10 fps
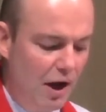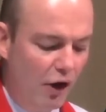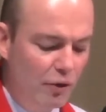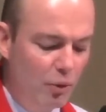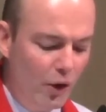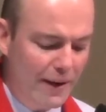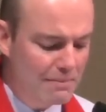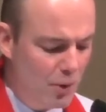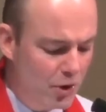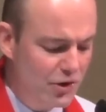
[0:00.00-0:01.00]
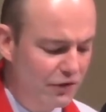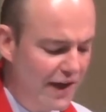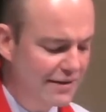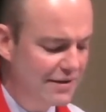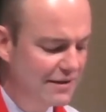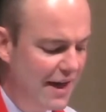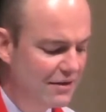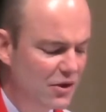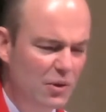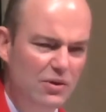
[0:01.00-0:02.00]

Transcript: other more emergent things to tend to.